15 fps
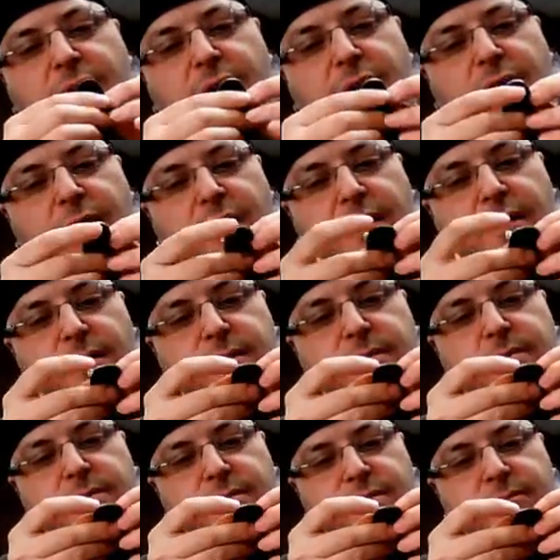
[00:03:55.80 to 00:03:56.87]

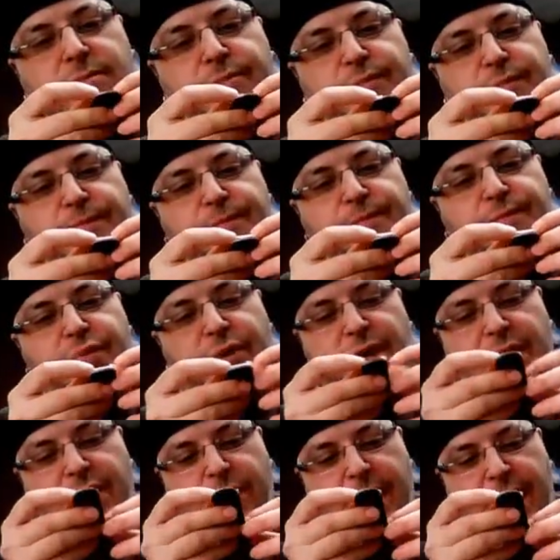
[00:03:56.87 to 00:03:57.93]
are
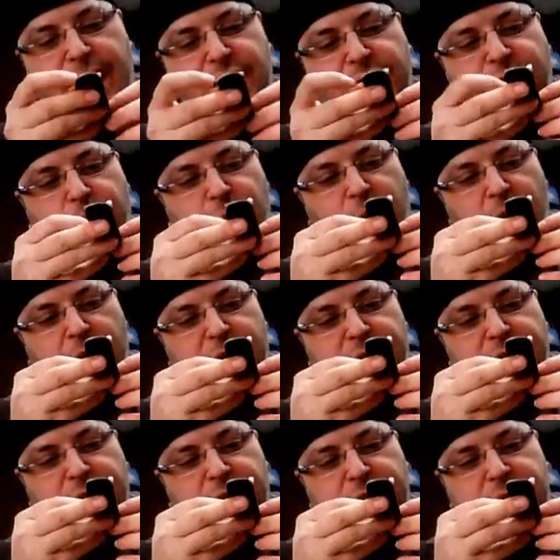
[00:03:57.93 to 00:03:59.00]
pretty thrashed from
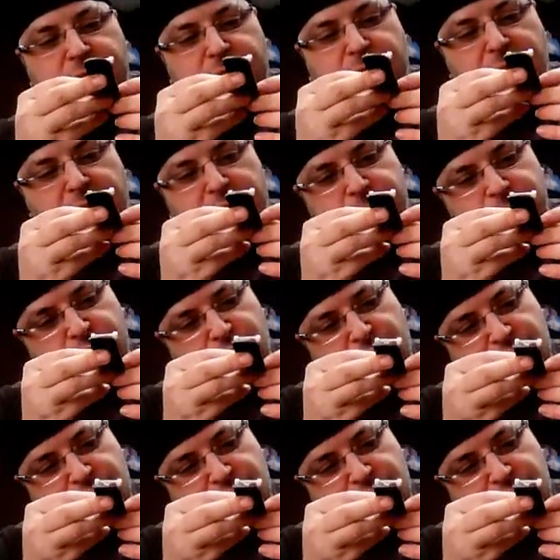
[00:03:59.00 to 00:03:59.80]
grinding. You can see that. I'm